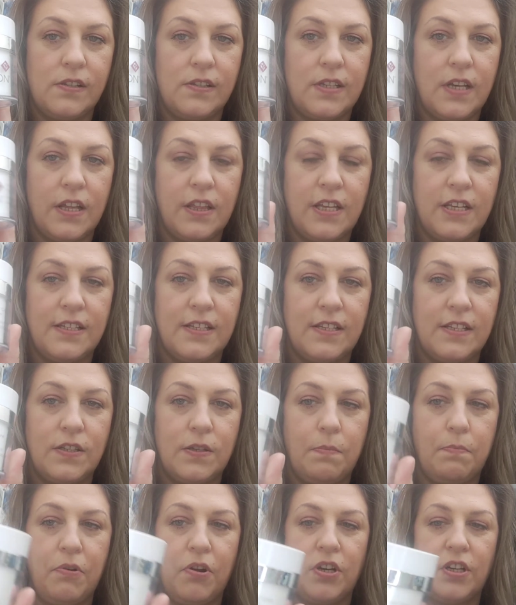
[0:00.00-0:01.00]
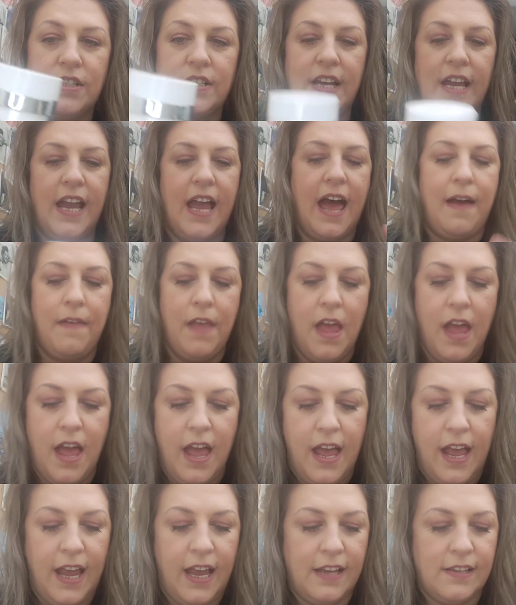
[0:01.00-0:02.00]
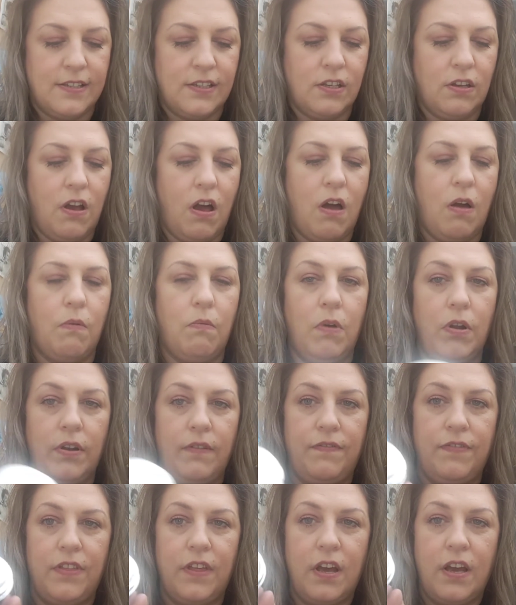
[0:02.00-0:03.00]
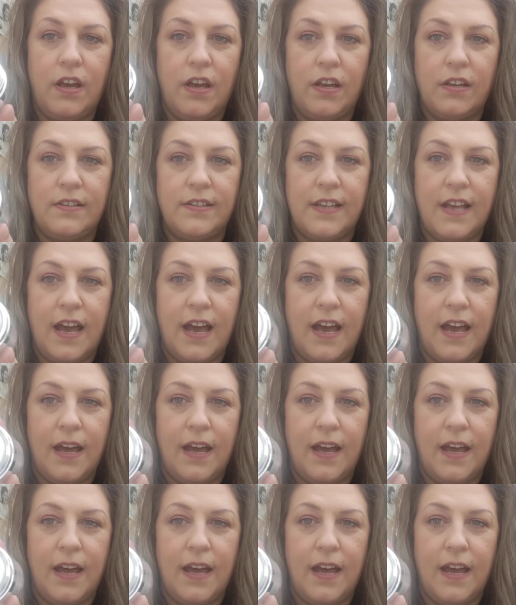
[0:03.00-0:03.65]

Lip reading: So this is the product here. It's got one of those